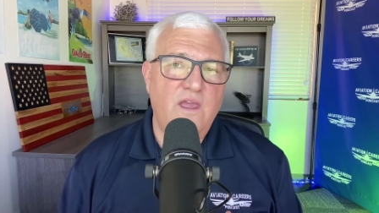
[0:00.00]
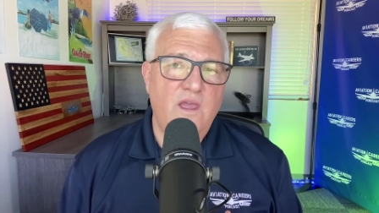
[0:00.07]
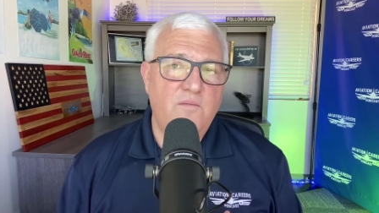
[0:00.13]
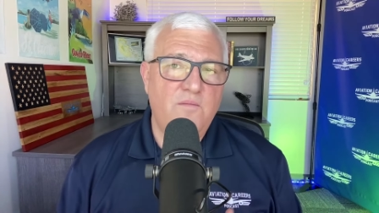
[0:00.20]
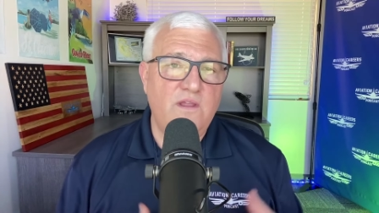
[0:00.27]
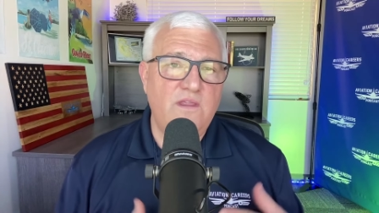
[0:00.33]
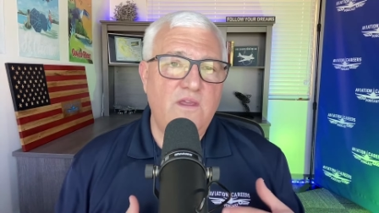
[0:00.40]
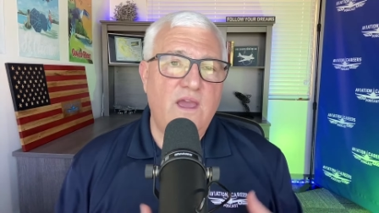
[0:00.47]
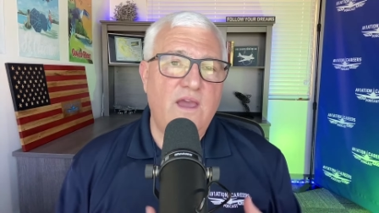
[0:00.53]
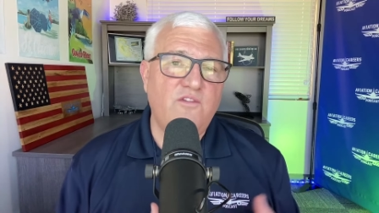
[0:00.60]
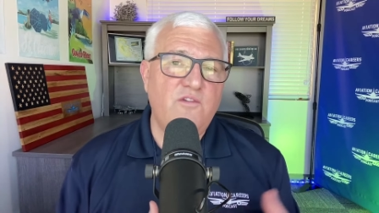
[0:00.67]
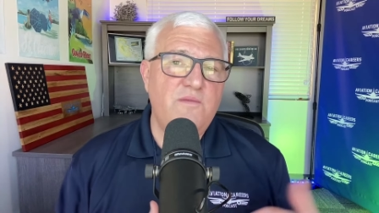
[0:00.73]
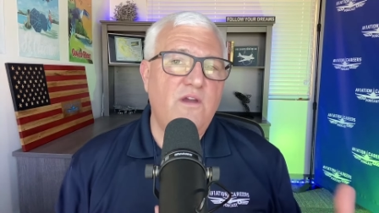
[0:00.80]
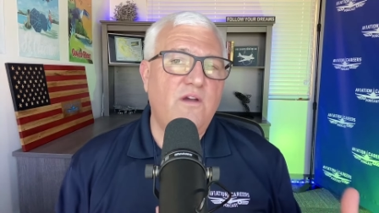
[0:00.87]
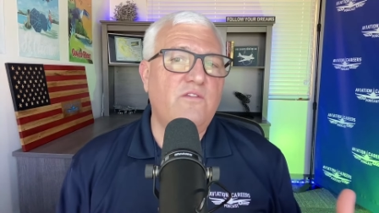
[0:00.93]
But you have
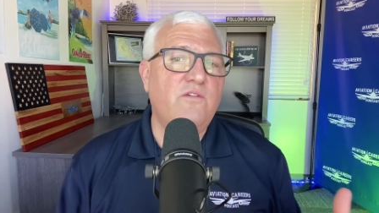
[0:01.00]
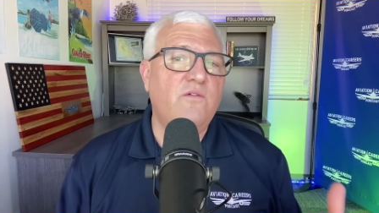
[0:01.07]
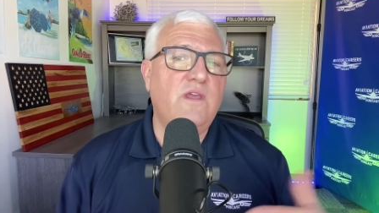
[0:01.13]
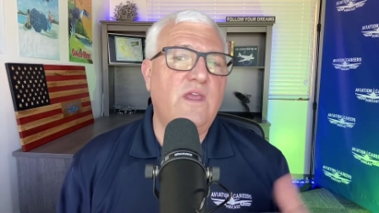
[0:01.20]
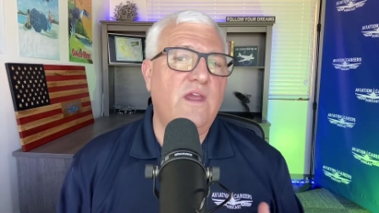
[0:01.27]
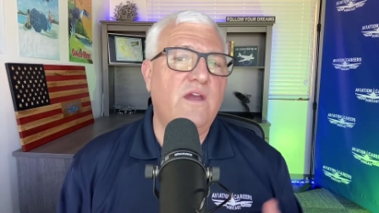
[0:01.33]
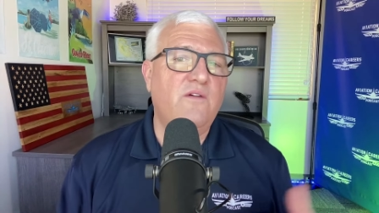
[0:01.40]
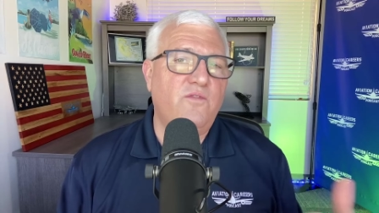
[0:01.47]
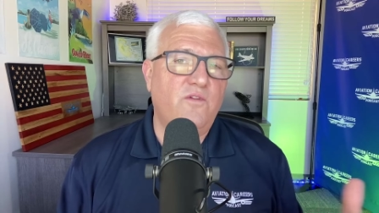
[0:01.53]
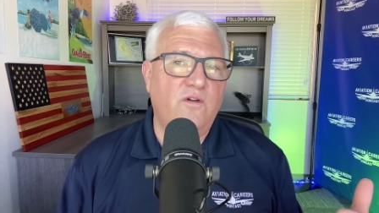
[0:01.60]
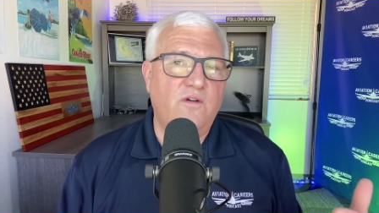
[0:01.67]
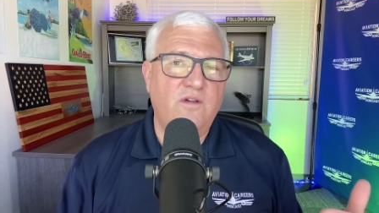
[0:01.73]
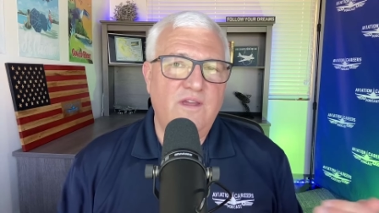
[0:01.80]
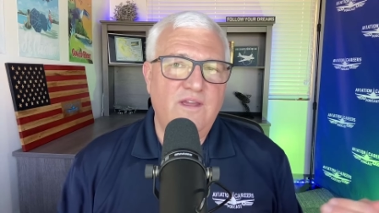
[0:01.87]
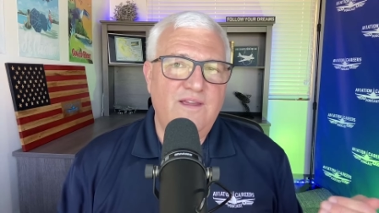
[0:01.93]
to be also
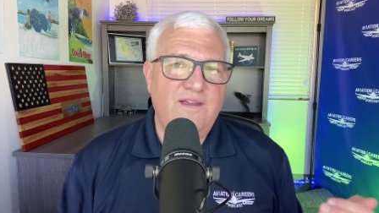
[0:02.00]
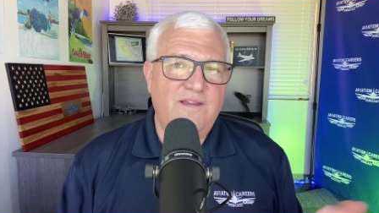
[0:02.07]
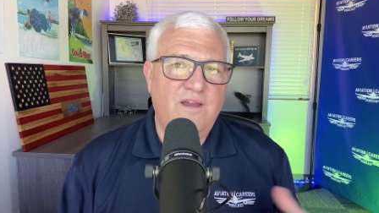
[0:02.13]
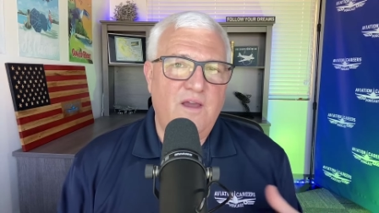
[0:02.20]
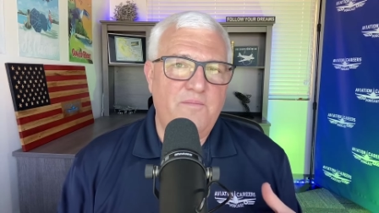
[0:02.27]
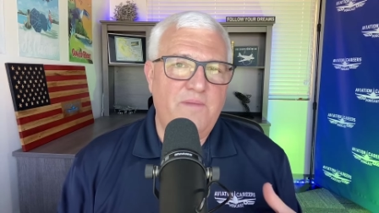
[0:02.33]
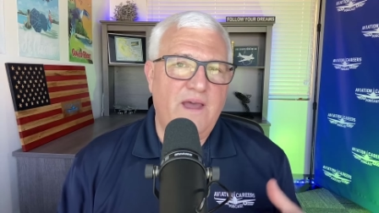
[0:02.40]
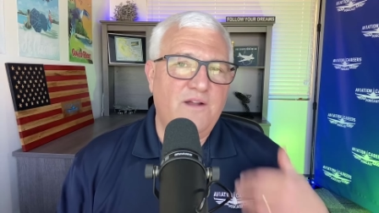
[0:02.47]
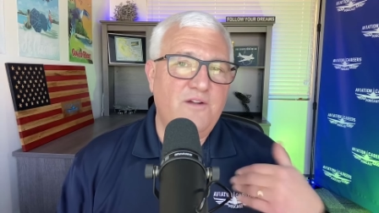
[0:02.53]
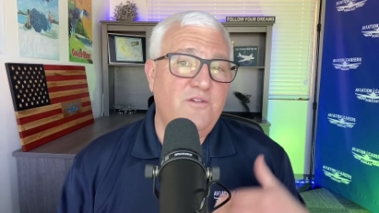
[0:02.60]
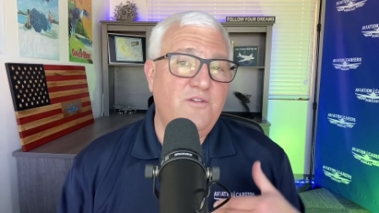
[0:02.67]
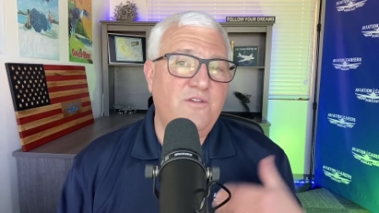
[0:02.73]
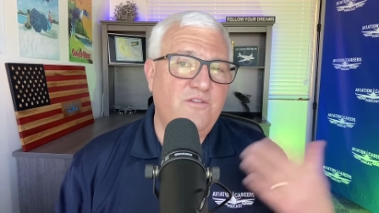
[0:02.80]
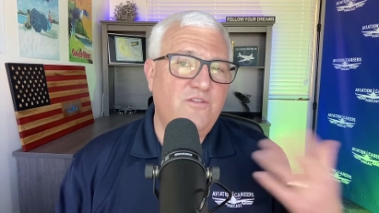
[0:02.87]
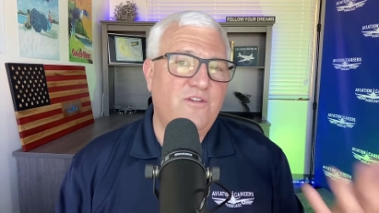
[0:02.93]
careful about who
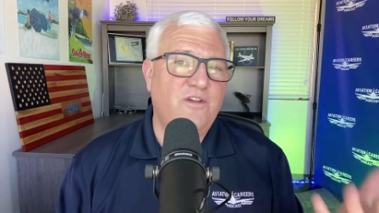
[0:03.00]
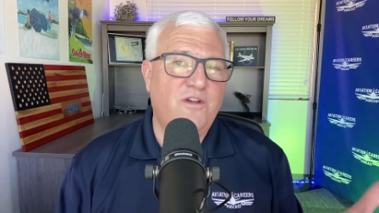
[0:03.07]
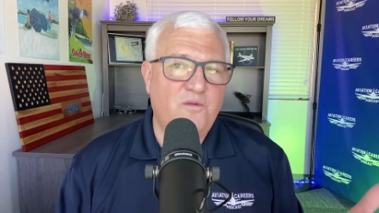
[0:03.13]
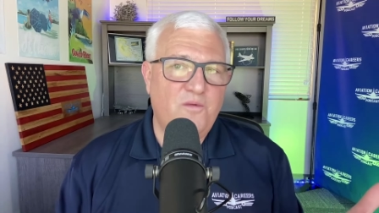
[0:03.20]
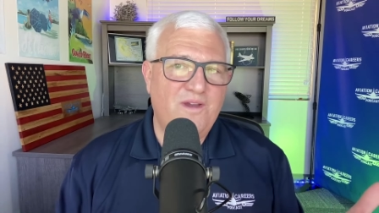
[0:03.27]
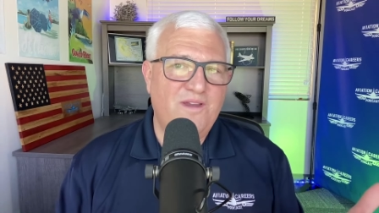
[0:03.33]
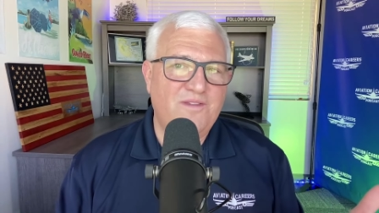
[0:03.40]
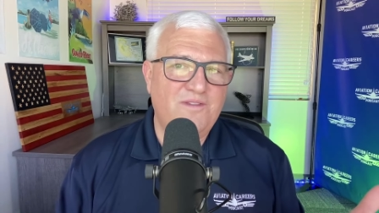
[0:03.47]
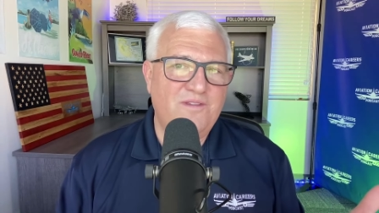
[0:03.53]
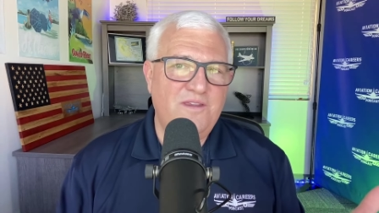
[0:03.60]
you share with.